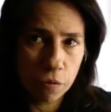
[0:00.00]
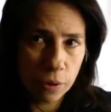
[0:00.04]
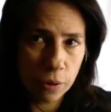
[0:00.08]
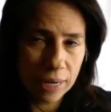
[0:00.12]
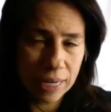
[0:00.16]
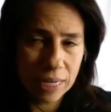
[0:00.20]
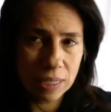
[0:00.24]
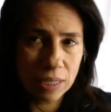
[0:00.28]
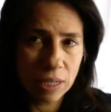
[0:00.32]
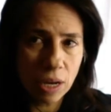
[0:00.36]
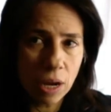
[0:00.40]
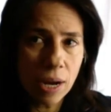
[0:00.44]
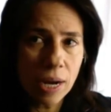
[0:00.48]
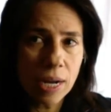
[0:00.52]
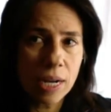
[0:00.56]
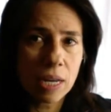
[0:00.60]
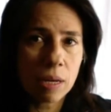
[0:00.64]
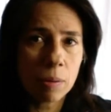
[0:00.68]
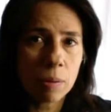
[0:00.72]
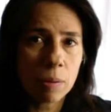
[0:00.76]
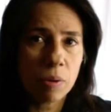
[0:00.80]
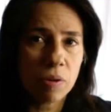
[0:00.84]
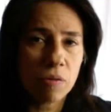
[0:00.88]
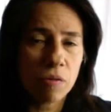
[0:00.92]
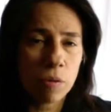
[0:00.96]
anxiety,
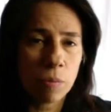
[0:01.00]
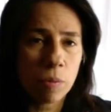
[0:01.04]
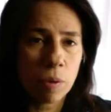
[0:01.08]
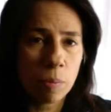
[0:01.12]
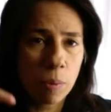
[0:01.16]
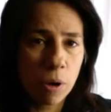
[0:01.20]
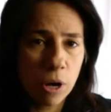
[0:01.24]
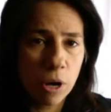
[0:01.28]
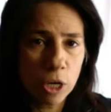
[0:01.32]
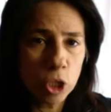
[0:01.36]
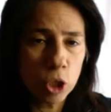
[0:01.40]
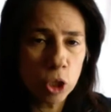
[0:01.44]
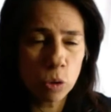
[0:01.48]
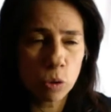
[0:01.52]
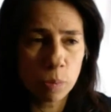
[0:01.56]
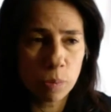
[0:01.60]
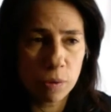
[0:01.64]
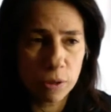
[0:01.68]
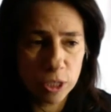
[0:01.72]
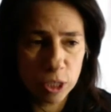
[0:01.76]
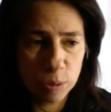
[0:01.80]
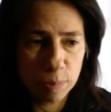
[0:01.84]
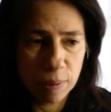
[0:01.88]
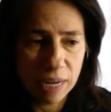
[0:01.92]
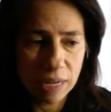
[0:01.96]
but from a postural
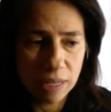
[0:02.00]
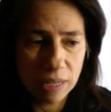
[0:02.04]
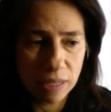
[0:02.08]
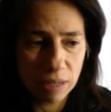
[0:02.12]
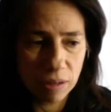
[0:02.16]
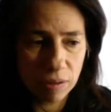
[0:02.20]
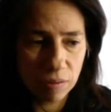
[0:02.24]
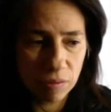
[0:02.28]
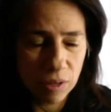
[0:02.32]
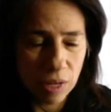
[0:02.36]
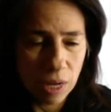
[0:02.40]
perspective,